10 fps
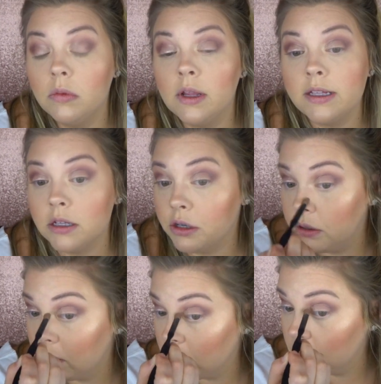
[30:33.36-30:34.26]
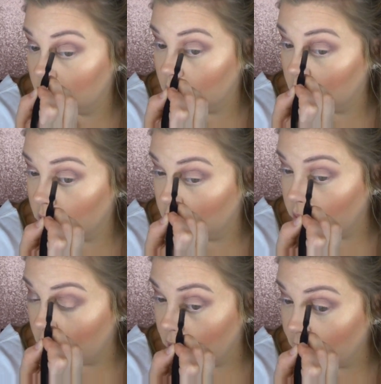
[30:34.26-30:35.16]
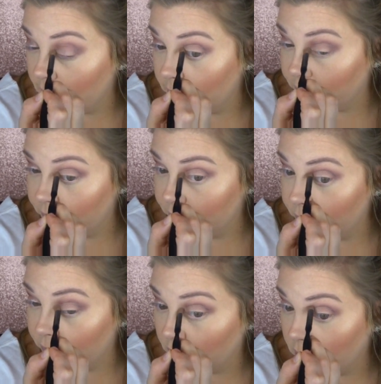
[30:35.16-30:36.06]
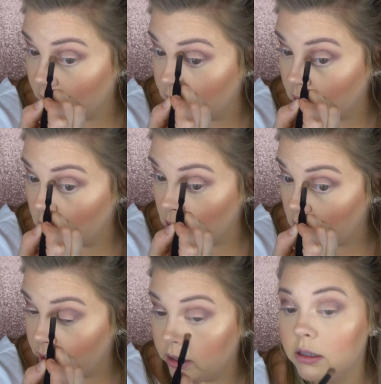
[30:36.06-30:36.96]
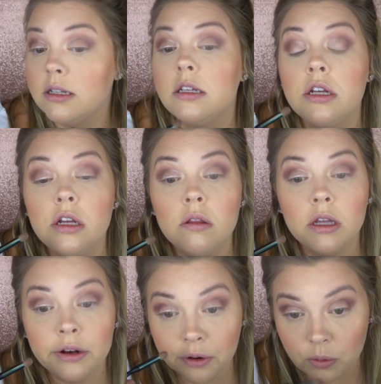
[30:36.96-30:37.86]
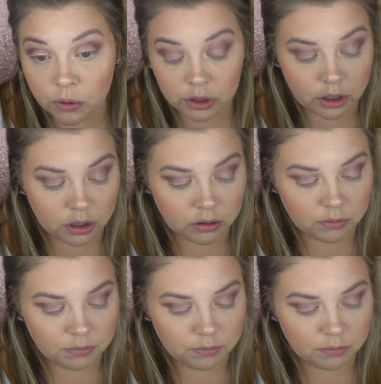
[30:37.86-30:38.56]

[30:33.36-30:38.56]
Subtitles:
That's a thing I forget a lot, is to do the inner corner.